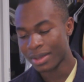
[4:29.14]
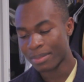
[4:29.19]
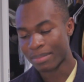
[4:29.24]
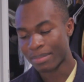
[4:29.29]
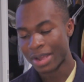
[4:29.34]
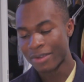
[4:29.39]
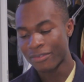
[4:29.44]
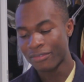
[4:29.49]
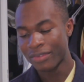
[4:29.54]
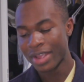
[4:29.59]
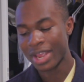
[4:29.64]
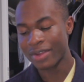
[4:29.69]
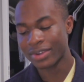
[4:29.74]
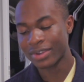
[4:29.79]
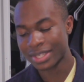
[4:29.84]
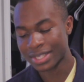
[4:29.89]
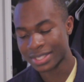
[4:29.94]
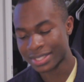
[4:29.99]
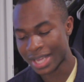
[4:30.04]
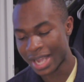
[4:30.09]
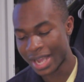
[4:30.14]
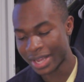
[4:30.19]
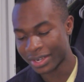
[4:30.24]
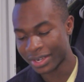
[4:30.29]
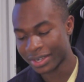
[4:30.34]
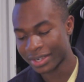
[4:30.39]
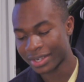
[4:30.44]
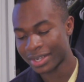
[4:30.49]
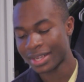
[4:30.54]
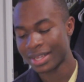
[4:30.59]
My favorite
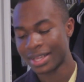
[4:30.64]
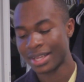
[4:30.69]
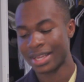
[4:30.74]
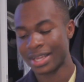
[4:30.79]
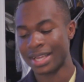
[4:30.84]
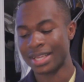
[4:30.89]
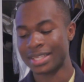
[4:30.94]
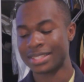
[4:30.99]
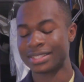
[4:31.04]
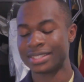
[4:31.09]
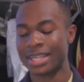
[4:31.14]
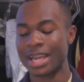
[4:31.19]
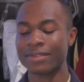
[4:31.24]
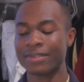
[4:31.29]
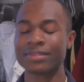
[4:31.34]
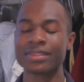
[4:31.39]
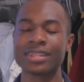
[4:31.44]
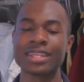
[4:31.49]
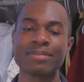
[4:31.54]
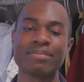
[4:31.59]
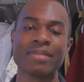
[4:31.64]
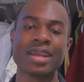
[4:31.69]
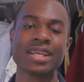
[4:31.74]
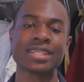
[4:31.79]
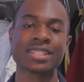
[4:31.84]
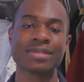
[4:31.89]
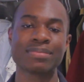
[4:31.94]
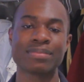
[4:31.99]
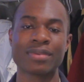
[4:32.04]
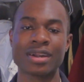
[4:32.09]
designer is definitely
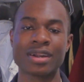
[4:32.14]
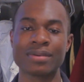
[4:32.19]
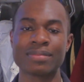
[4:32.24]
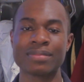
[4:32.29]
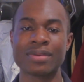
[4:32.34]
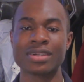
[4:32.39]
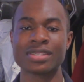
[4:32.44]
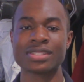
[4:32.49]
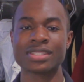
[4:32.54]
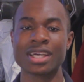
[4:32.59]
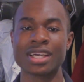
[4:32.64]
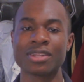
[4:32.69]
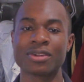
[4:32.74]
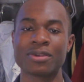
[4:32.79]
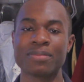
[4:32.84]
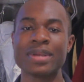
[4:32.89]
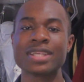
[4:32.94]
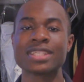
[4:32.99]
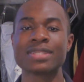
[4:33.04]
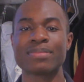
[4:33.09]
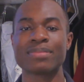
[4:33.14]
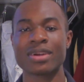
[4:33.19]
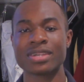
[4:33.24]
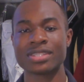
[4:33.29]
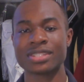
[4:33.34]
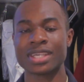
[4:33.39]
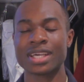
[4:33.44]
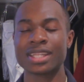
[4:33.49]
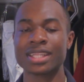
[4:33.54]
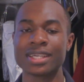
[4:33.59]
Maison
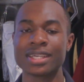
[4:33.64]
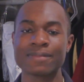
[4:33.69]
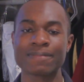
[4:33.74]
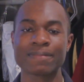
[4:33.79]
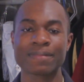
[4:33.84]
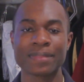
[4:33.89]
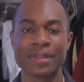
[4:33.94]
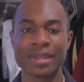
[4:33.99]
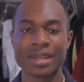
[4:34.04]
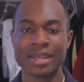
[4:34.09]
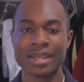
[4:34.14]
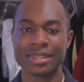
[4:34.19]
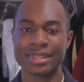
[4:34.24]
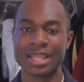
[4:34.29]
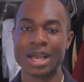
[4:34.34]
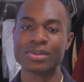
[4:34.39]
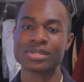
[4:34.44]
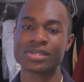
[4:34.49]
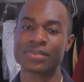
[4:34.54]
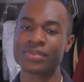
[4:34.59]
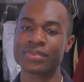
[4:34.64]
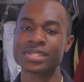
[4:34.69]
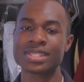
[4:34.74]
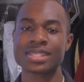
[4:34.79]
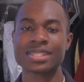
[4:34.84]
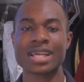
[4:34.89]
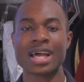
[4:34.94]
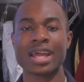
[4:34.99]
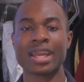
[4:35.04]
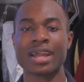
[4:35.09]
Margiela. That was the first
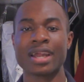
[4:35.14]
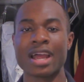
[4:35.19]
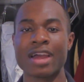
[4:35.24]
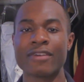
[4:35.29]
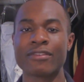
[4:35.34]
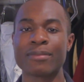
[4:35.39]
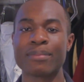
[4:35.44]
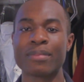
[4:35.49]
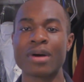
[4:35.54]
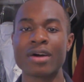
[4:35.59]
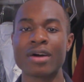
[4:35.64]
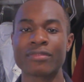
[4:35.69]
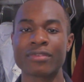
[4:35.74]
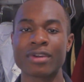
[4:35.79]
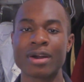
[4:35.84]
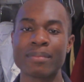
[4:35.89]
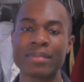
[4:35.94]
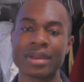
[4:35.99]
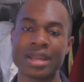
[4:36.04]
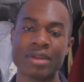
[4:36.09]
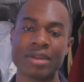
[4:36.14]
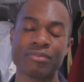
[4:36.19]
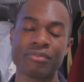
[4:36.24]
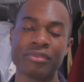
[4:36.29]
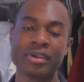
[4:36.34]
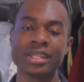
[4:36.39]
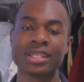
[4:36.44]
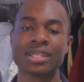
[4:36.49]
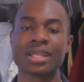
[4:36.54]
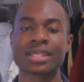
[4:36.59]
designer I ever bought from, and I
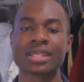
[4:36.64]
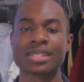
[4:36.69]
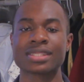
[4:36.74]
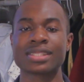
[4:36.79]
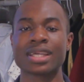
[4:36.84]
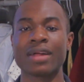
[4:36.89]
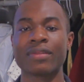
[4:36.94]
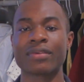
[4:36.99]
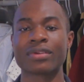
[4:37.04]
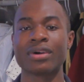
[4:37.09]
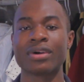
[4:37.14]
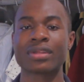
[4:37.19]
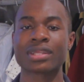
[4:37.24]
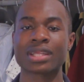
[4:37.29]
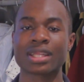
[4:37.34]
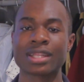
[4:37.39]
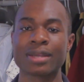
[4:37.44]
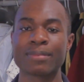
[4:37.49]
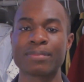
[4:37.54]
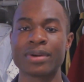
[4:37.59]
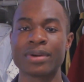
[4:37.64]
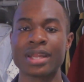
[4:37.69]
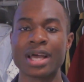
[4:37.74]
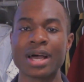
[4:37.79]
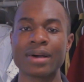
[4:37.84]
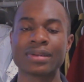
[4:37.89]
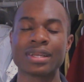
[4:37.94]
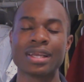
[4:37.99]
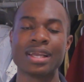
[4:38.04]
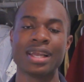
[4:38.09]
really like the style of clothing that they put
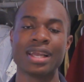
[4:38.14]
out,